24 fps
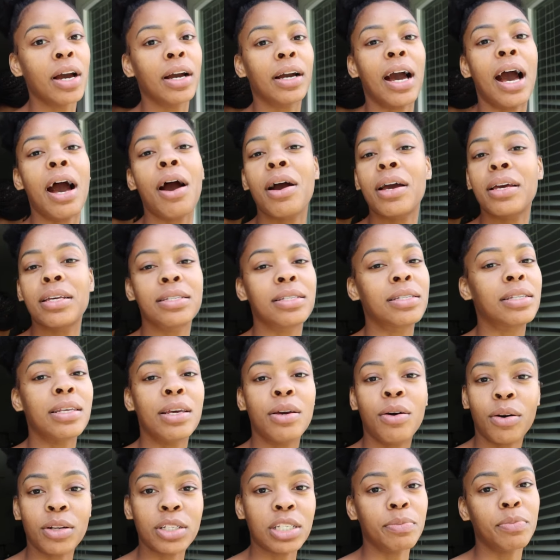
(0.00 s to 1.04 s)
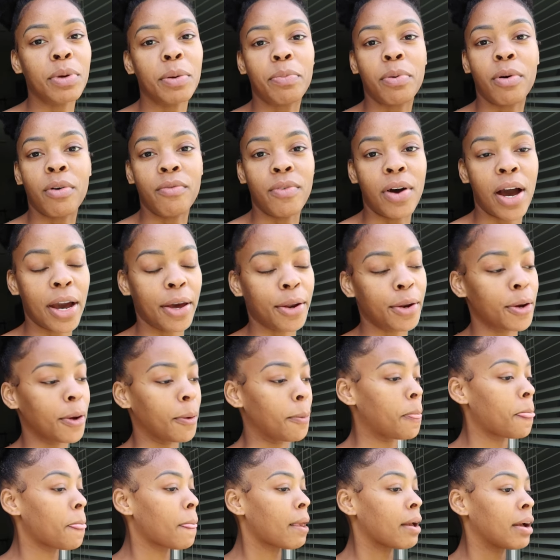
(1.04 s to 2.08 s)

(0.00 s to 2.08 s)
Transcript: God is the ultimate provider.